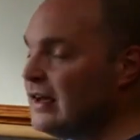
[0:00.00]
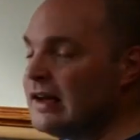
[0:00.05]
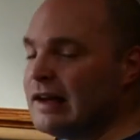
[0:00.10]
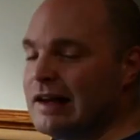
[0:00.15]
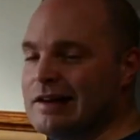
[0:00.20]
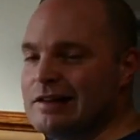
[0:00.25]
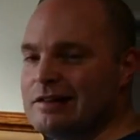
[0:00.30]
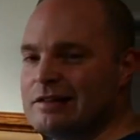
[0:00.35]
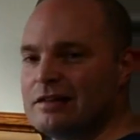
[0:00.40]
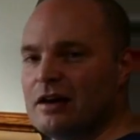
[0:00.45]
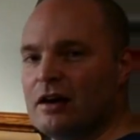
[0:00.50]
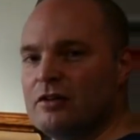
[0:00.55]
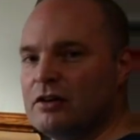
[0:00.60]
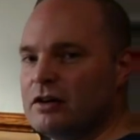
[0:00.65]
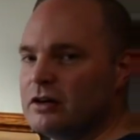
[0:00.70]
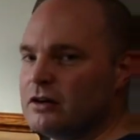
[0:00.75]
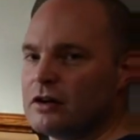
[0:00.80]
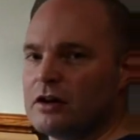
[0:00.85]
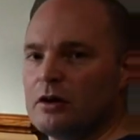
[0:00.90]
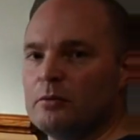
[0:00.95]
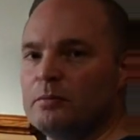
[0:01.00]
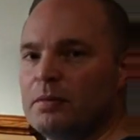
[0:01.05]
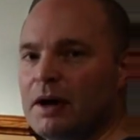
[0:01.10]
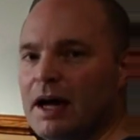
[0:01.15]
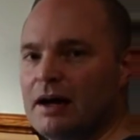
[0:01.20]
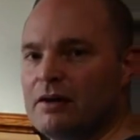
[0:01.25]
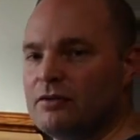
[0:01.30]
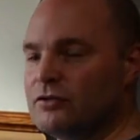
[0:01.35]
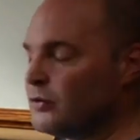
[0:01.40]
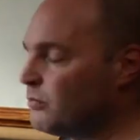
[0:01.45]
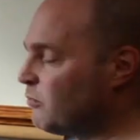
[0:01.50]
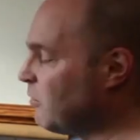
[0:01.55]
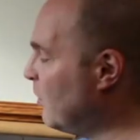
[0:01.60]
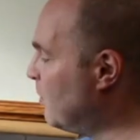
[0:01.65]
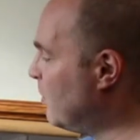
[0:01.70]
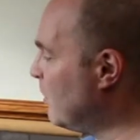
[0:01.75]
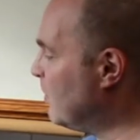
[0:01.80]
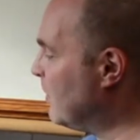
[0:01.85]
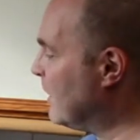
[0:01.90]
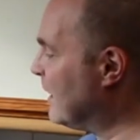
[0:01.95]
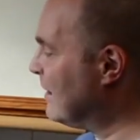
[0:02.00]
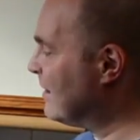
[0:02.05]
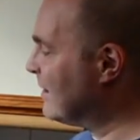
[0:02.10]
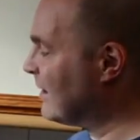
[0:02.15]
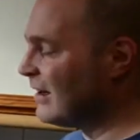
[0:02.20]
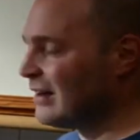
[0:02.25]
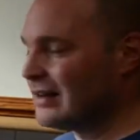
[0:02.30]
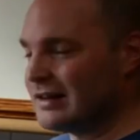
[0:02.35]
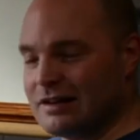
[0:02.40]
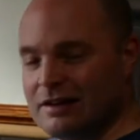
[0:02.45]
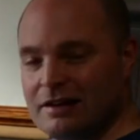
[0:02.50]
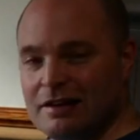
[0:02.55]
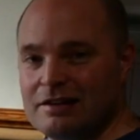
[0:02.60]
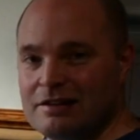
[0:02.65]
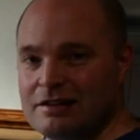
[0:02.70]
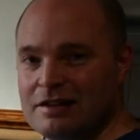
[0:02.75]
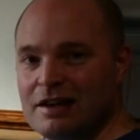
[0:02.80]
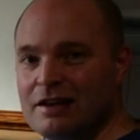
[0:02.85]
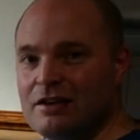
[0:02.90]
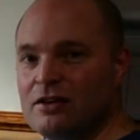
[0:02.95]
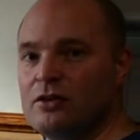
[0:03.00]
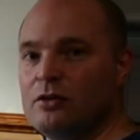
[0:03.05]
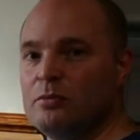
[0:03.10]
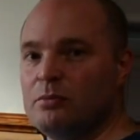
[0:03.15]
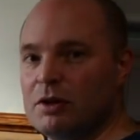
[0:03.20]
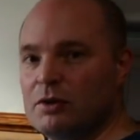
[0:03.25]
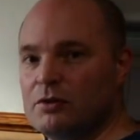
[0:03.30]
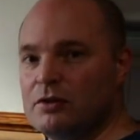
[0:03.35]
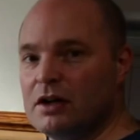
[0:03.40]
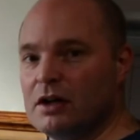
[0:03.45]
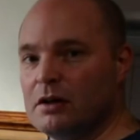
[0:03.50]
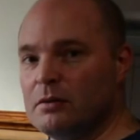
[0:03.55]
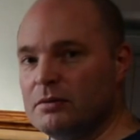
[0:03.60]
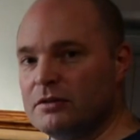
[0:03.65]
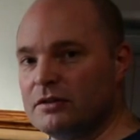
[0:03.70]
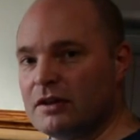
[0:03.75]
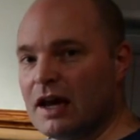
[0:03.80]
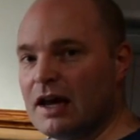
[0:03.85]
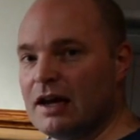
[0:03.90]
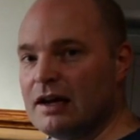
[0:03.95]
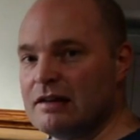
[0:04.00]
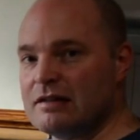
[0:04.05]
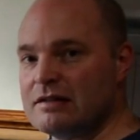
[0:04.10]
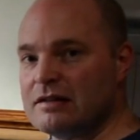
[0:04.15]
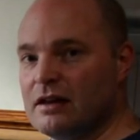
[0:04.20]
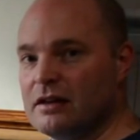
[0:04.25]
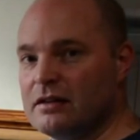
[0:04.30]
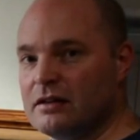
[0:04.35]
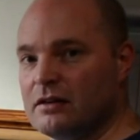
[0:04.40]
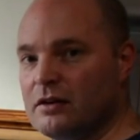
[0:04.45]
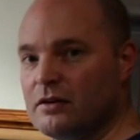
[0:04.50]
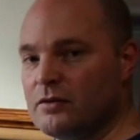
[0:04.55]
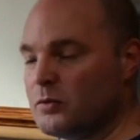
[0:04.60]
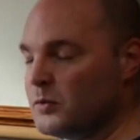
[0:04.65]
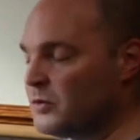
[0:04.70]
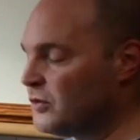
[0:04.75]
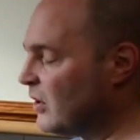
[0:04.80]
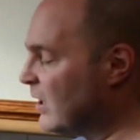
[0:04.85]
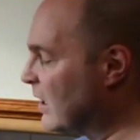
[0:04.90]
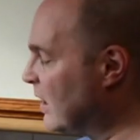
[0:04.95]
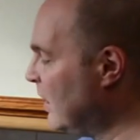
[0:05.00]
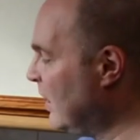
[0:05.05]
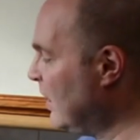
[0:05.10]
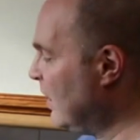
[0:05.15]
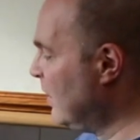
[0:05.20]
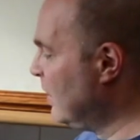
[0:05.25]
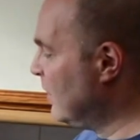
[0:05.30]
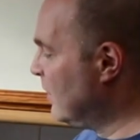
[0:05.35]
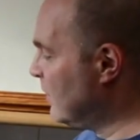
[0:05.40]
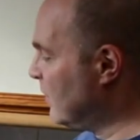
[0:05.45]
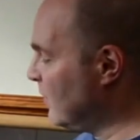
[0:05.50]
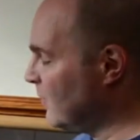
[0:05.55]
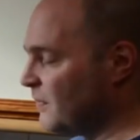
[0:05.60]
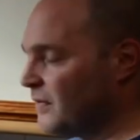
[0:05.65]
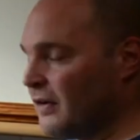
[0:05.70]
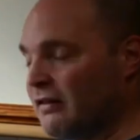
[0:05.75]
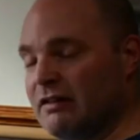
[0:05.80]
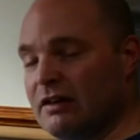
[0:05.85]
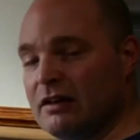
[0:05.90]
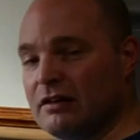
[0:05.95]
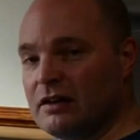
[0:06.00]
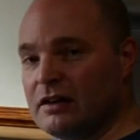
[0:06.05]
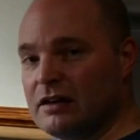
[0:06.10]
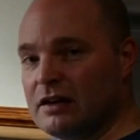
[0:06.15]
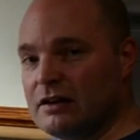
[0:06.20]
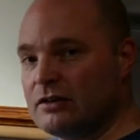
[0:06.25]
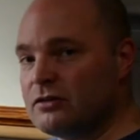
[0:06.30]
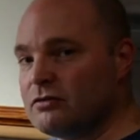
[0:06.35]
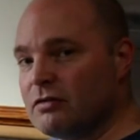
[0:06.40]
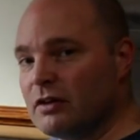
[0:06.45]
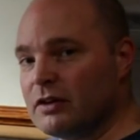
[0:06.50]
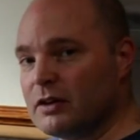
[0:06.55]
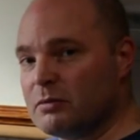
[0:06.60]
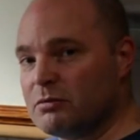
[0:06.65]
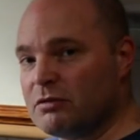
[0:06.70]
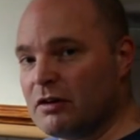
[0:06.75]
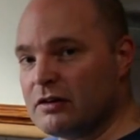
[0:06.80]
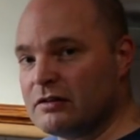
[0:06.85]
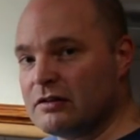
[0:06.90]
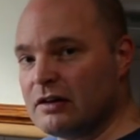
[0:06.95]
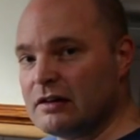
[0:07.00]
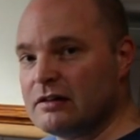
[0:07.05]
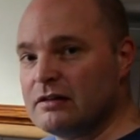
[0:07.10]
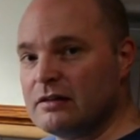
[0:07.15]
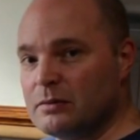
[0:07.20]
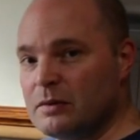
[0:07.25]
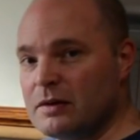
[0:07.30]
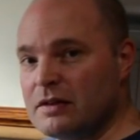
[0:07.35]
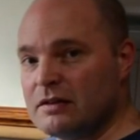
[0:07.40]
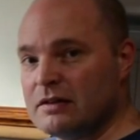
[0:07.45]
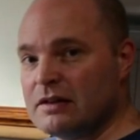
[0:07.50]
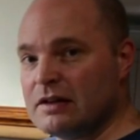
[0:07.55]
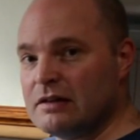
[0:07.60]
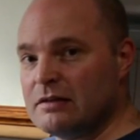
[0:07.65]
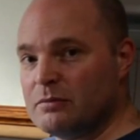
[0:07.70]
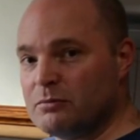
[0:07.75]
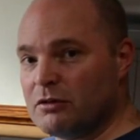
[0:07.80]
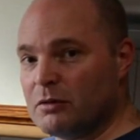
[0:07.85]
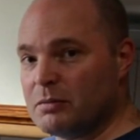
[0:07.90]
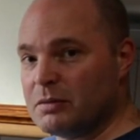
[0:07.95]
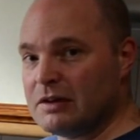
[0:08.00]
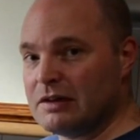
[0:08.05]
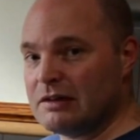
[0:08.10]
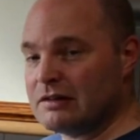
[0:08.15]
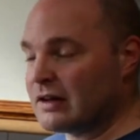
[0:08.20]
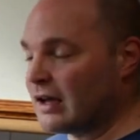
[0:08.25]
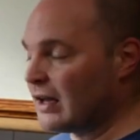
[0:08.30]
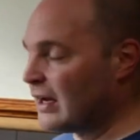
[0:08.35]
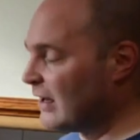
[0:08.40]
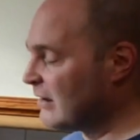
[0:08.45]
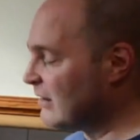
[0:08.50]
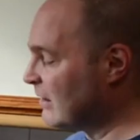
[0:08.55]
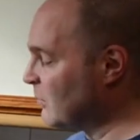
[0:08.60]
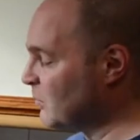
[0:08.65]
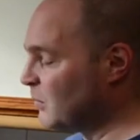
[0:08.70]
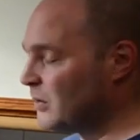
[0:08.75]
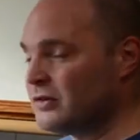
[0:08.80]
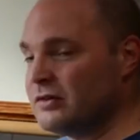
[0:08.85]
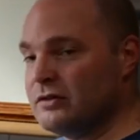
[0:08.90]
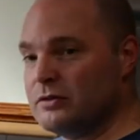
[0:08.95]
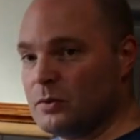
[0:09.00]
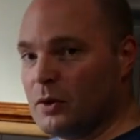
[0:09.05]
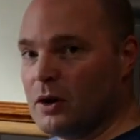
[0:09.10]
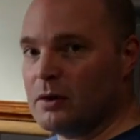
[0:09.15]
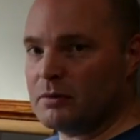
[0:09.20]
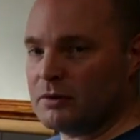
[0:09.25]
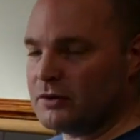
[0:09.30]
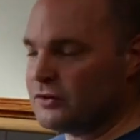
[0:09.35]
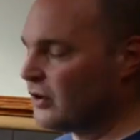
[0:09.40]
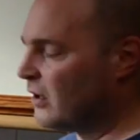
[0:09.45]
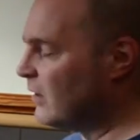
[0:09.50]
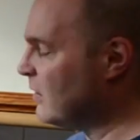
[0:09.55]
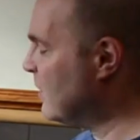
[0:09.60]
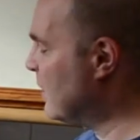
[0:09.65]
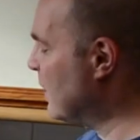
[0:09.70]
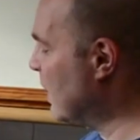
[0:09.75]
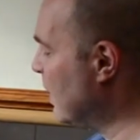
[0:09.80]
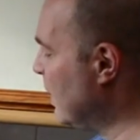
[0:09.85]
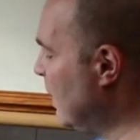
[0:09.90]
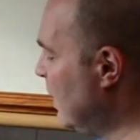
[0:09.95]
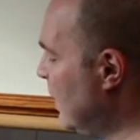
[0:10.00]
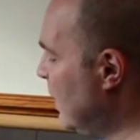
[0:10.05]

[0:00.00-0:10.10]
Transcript: it's only going to compound your problem and it's going to continue building up scale inside the coffee machine. So it's a very good idea to run the process with the proper descale acids, which is what I'm going to show you today.